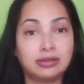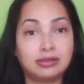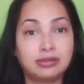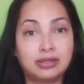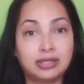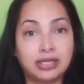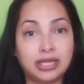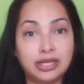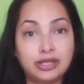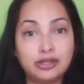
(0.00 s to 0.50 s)

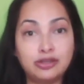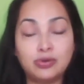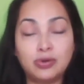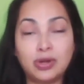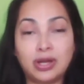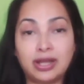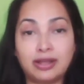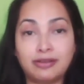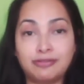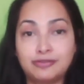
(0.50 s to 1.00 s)
then you
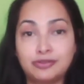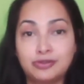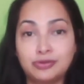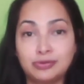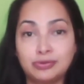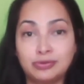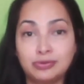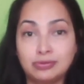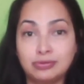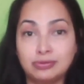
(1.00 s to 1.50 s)
have
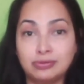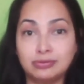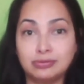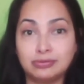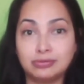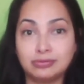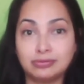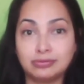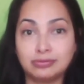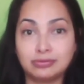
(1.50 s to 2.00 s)
to
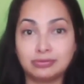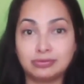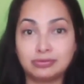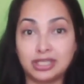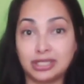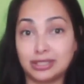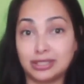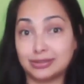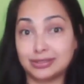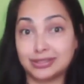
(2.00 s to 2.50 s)

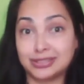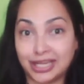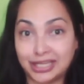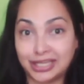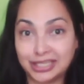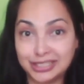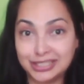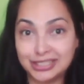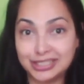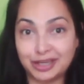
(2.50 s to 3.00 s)
take the
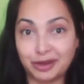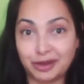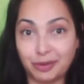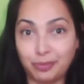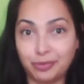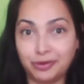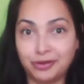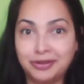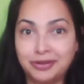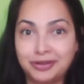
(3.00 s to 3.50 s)
second step,
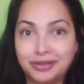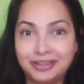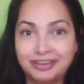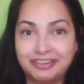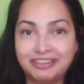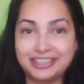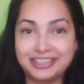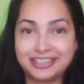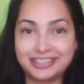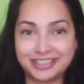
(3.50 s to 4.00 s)

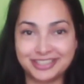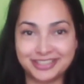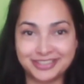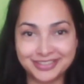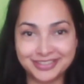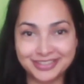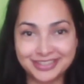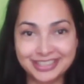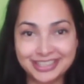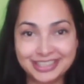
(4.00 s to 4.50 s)
which is to
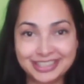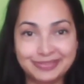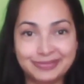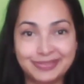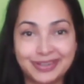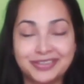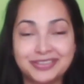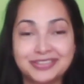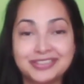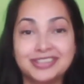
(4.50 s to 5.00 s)
think
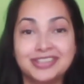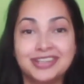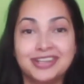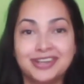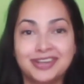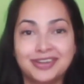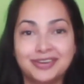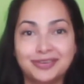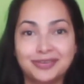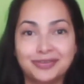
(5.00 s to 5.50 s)
about
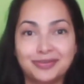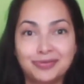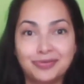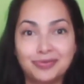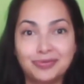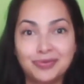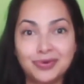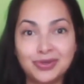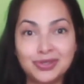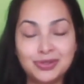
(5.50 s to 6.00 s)

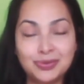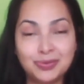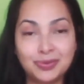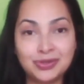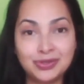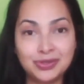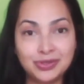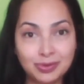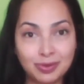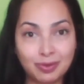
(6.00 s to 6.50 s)
what you want
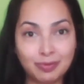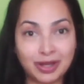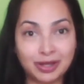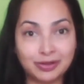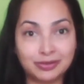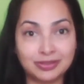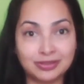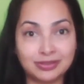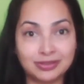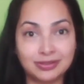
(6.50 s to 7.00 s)
to do
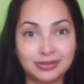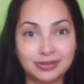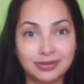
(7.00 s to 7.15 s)
about it.